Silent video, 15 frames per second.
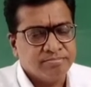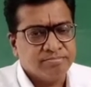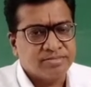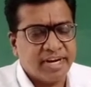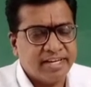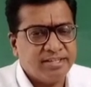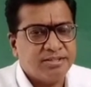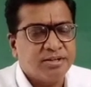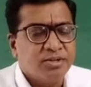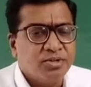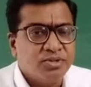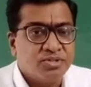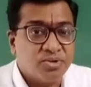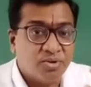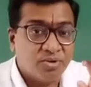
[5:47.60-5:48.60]
right?
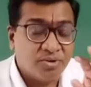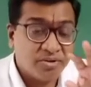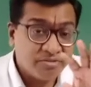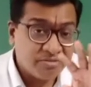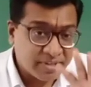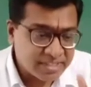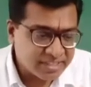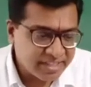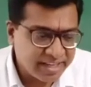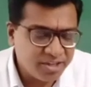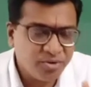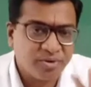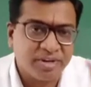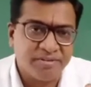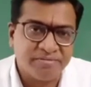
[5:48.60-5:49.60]
So first thing,
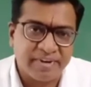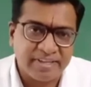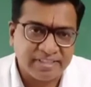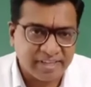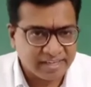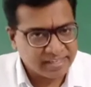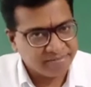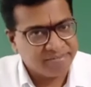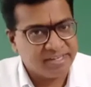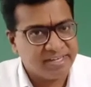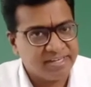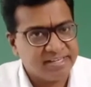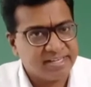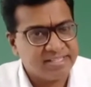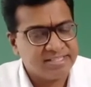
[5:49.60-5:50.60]
you can find the electric field
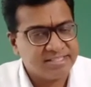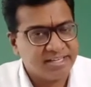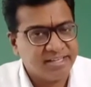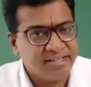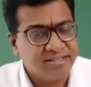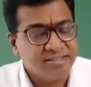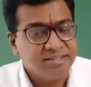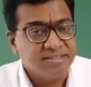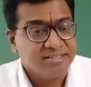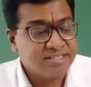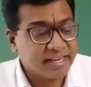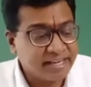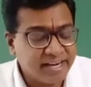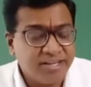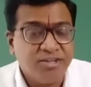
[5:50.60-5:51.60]
intensity.
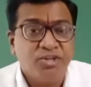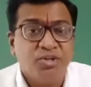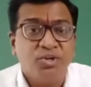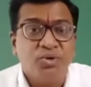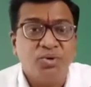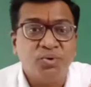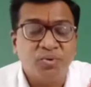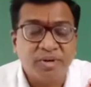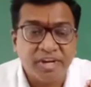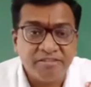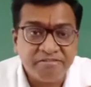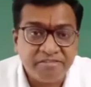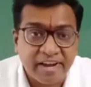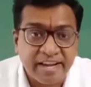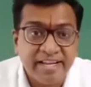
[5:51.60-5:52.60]
Second, you
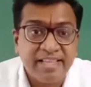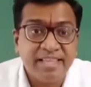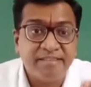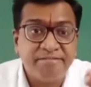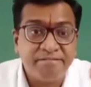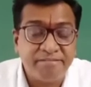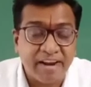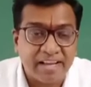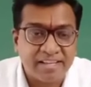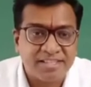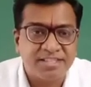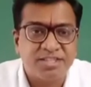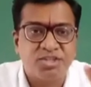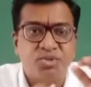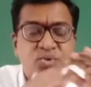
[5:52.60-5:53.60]
can find the
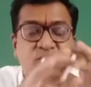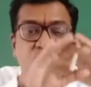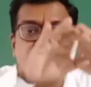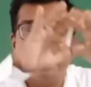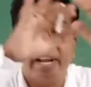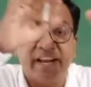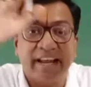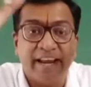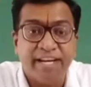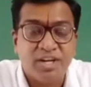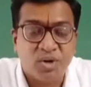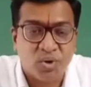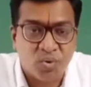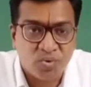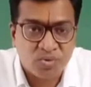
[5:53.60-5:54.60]
flux over an
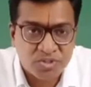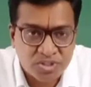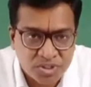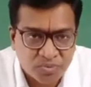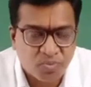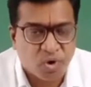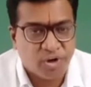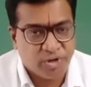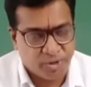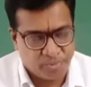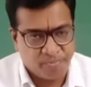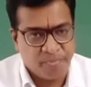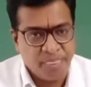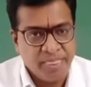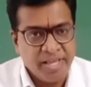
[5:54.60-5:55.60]
enclosed
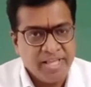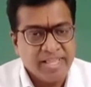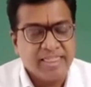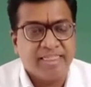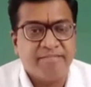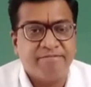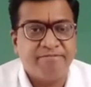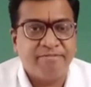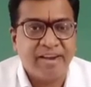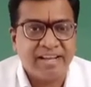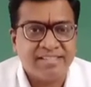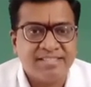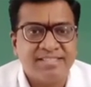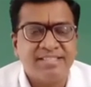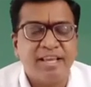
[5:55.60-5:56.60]
volume. The
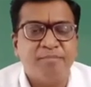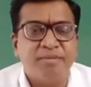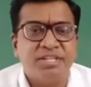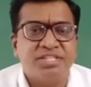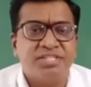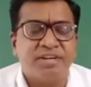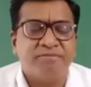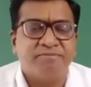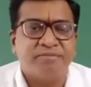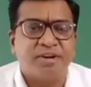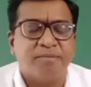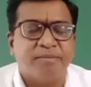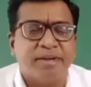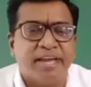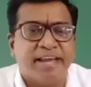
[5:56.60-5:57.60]
flux emerging
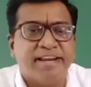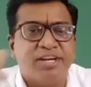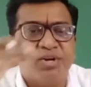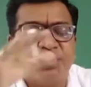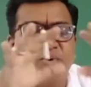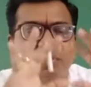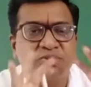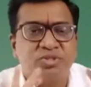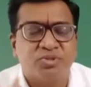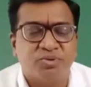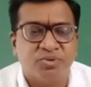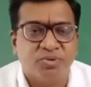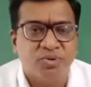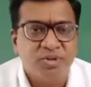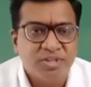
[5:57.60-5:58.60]
from an enclosed
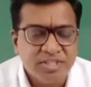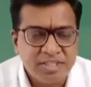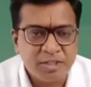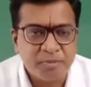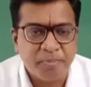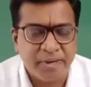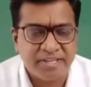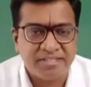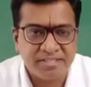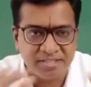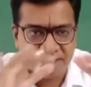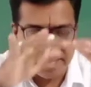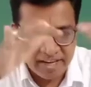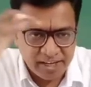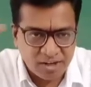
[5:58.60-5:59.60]

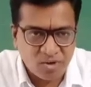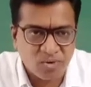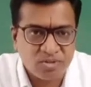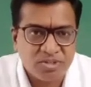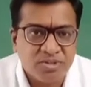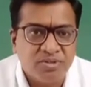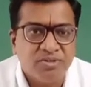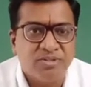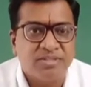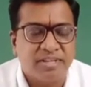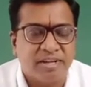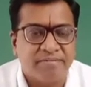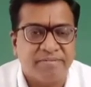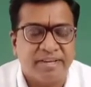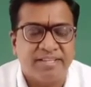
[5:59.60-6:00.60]
space, enclosed
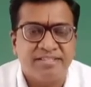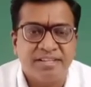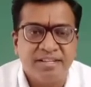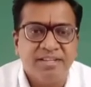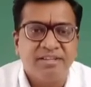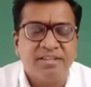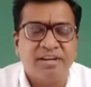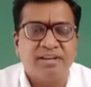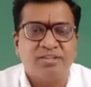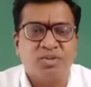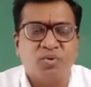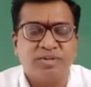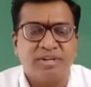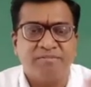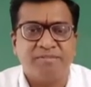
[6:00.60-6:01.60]
surface, the
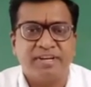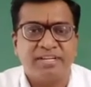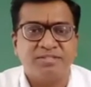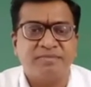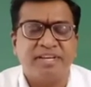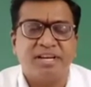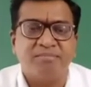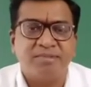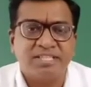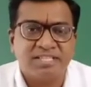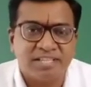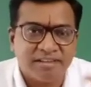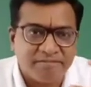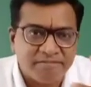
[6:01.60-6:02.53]
total flux, we can measure the